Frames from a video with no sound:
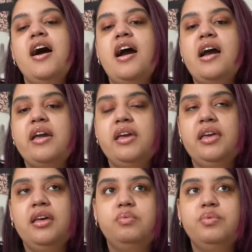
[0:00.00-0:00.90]

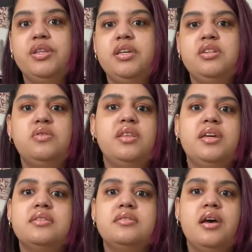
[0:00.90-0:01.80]
I really enjoyed
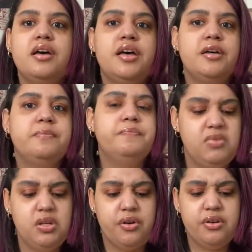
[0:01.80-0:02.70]
this. Um,
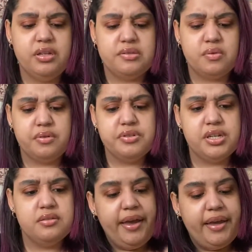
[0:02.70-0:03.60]
the art is
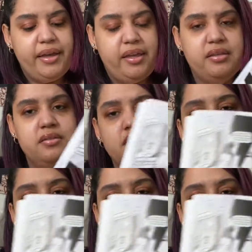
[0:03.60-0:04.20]
gorgeous and